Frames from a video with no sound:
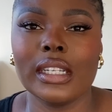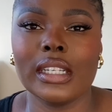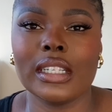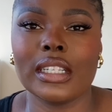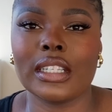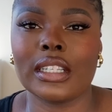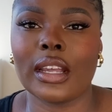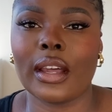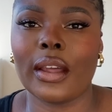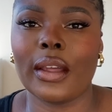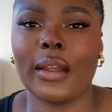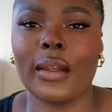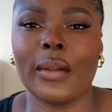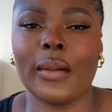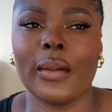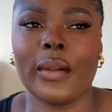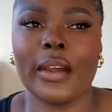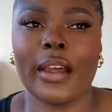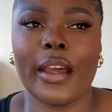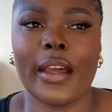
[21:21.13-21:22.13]
So
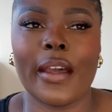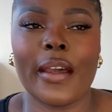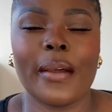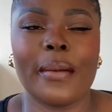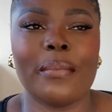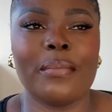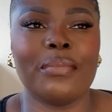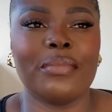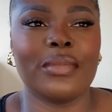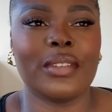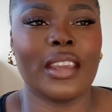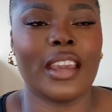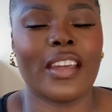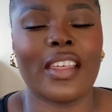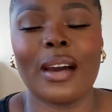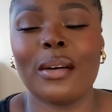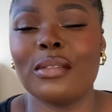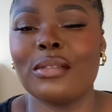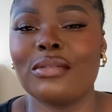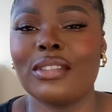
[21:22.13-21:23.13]
yeah,
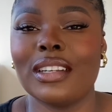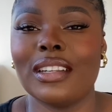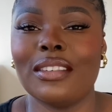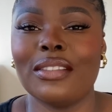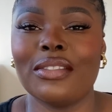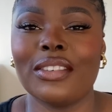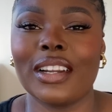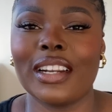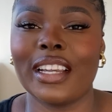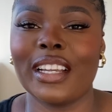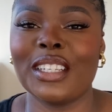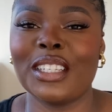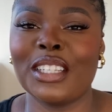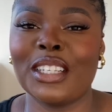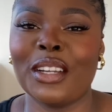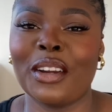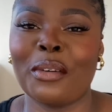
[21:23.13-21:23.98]
that was really fun actually.